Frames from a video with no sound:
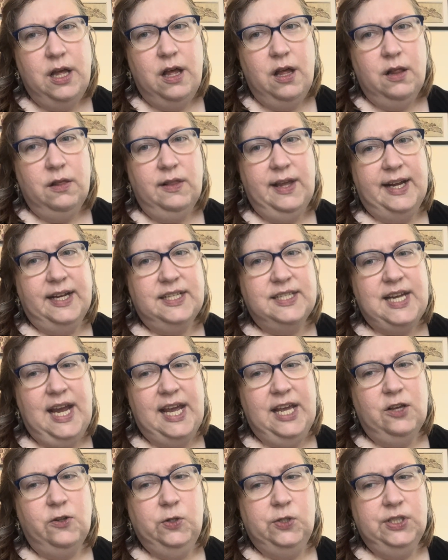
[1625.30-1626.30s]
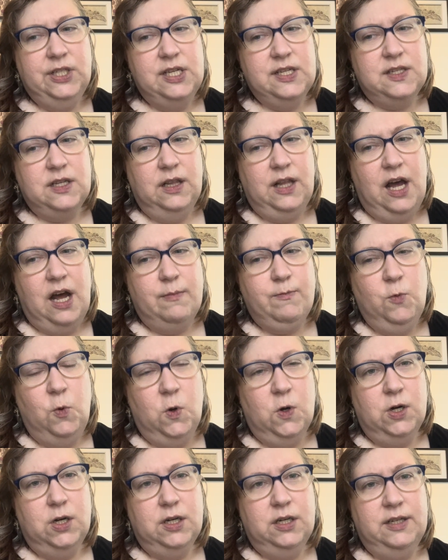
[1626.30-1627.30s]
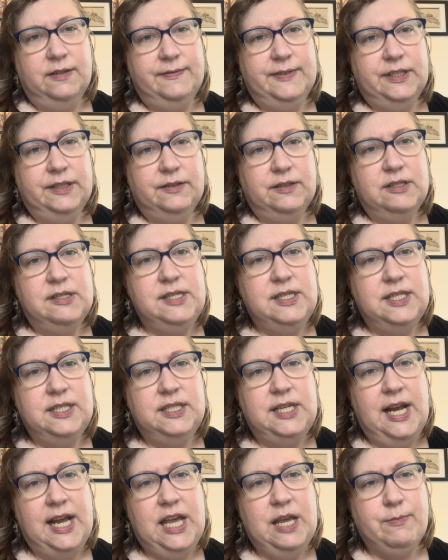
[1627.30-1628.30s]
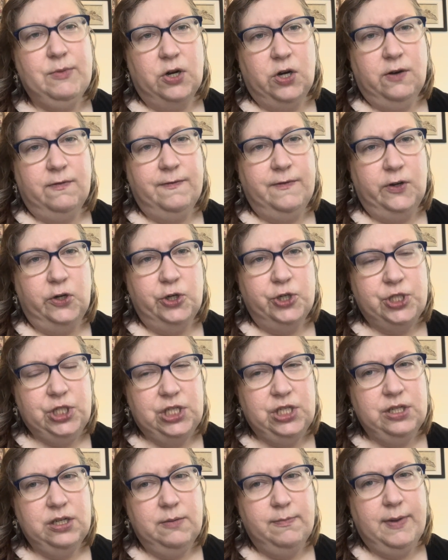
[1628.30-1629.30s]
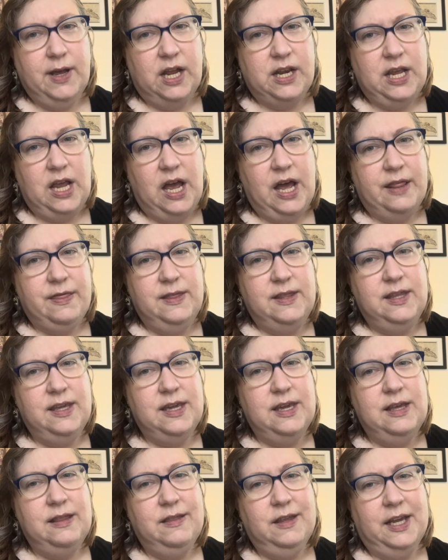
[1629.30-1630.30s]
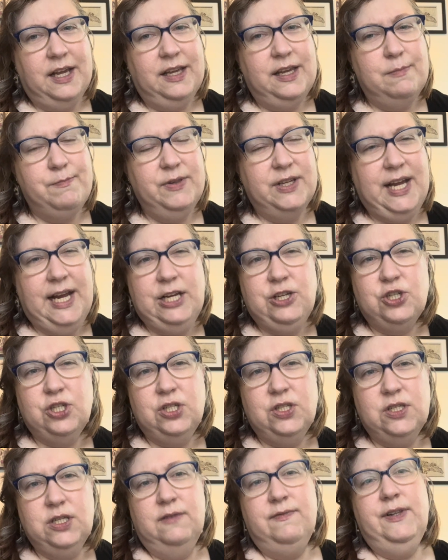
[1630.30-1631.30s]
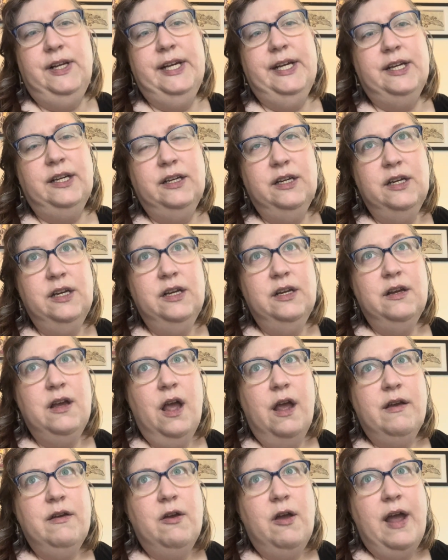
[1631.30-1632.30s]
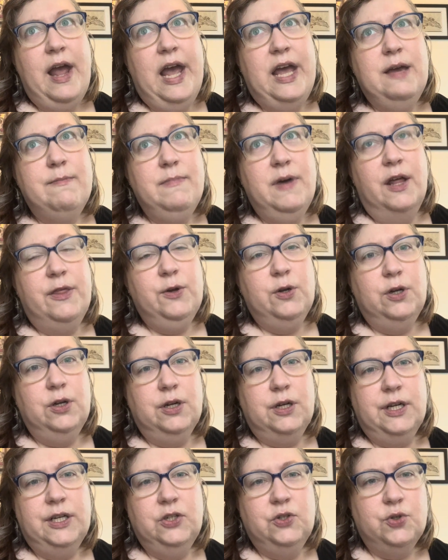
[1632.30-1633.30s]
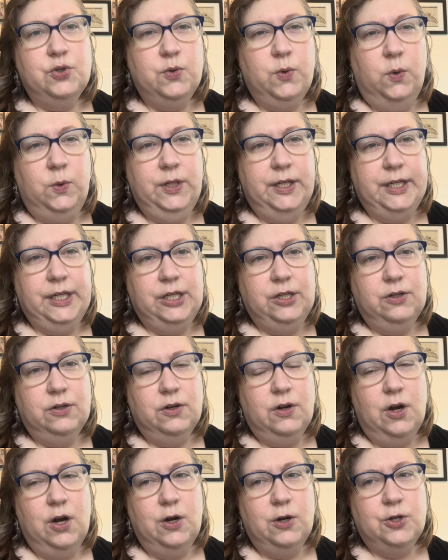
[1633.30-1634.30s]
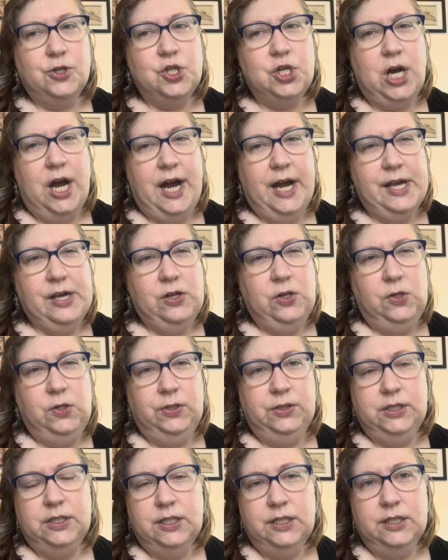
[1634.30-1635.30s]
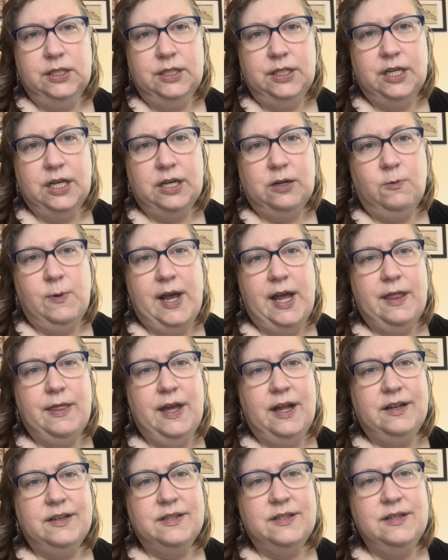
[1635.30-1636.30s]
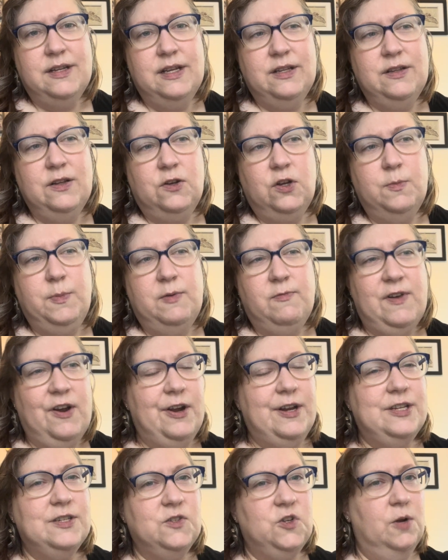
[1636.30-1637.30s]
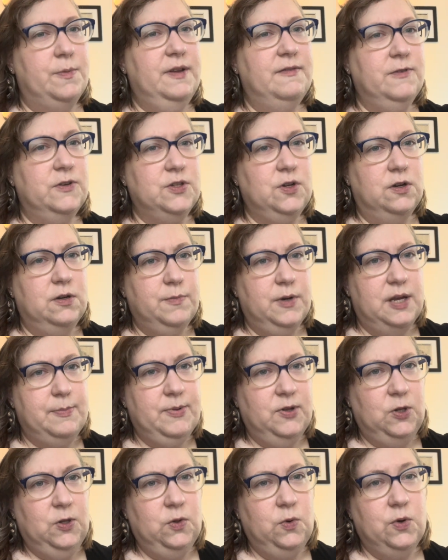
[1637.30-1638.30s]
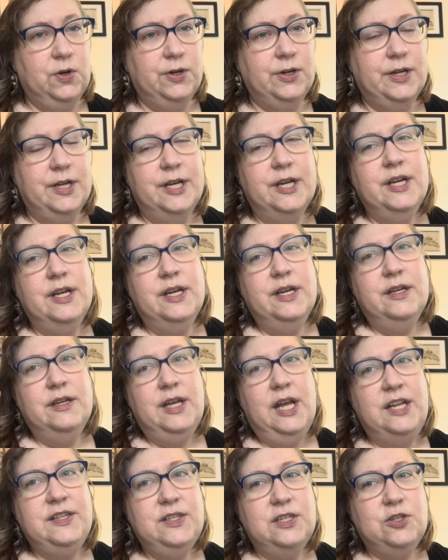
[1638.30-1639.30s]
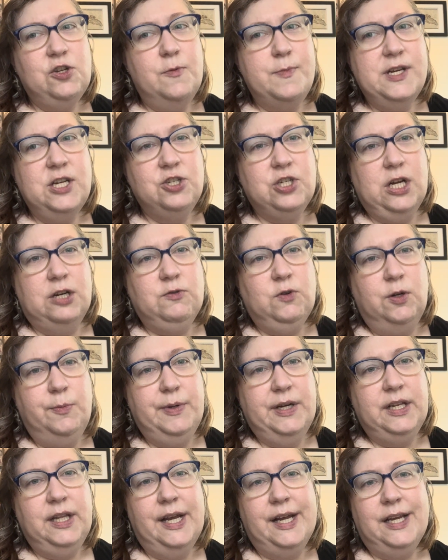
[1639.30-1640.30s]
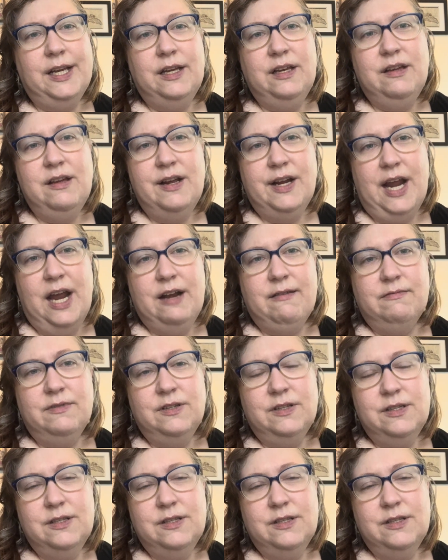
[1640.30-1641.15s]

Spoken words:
Like, Tangled is a lot more of a tamer version, but the like implications of like a mother controlling her child in a way that it could be very disturbing for certain people, or it's disturbing in general, but like, again,